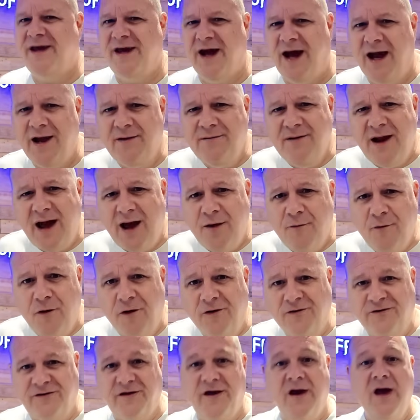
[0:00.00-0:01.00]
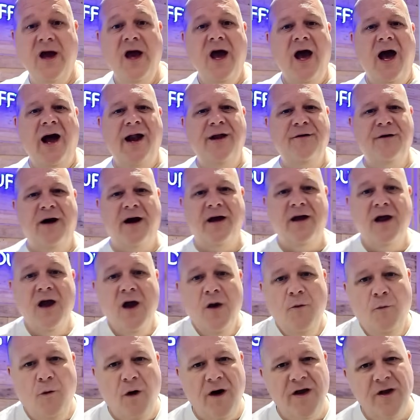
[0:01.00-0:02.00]
game that was. Anyway,
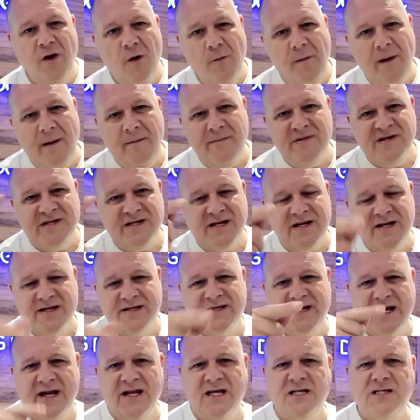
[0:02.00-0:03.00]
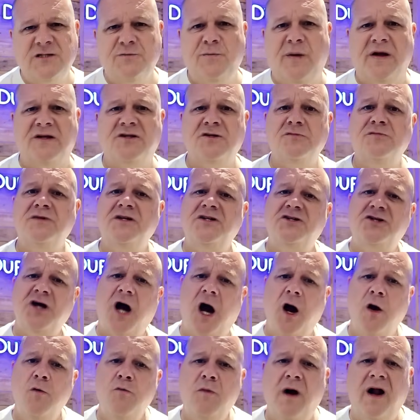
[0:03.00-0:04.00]
what are your memories of the ZX Spectrum? Did you
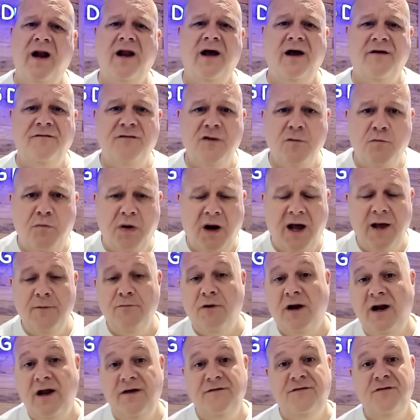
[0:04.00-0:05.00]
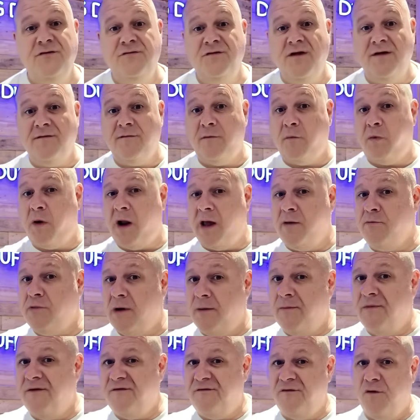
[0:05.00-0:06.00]
own one? Have you played one? If you've never played
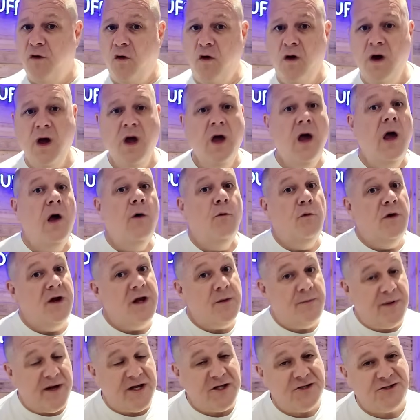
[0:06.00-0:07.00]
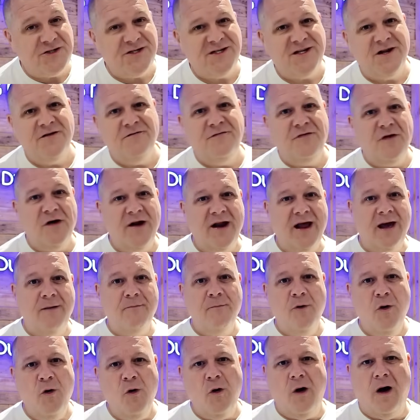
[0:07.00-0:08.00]
one before, will you be interested to find out
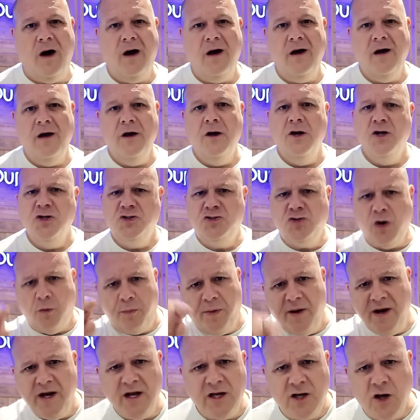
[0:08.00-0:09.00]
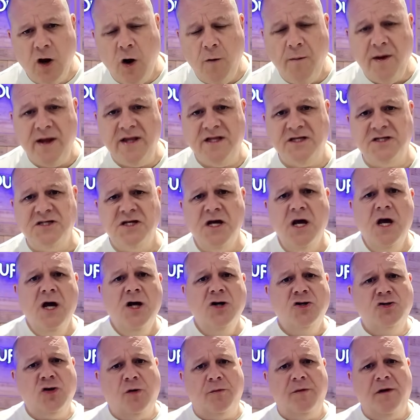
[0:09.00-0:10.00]
more? Drop in the comments.
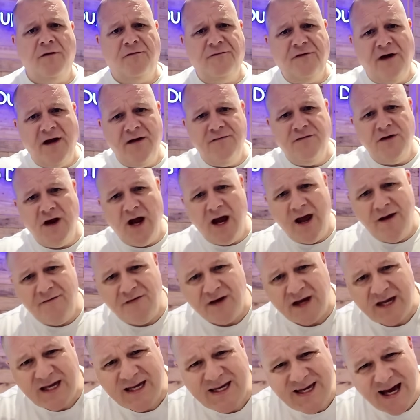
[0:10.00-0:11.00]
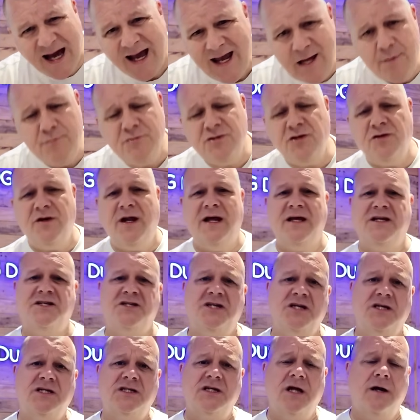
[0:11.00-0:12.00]
Drop your favourite ever games on that
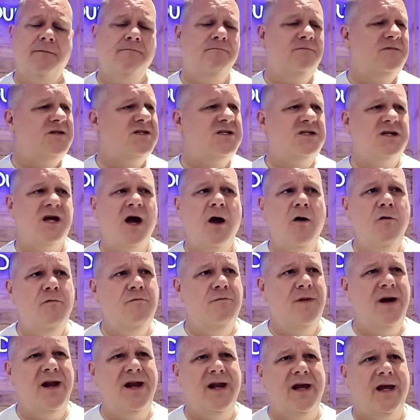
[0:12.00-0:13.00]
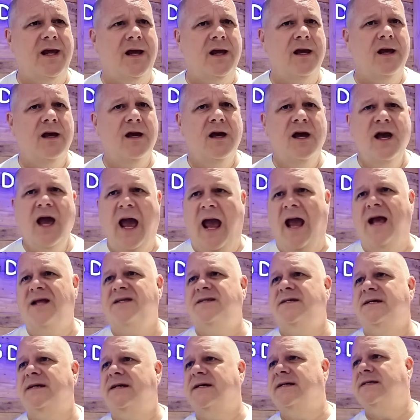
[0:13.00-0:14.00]
system. So many.
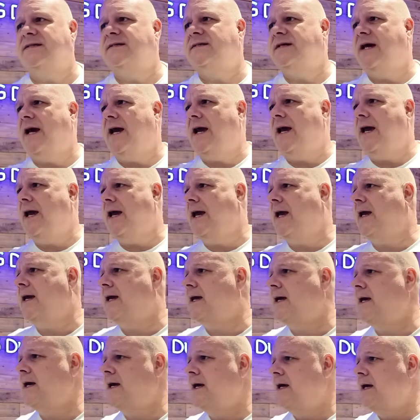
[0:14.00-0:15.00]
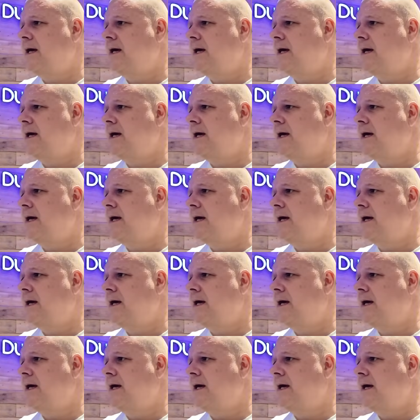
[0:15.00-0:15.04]
Attic Attack,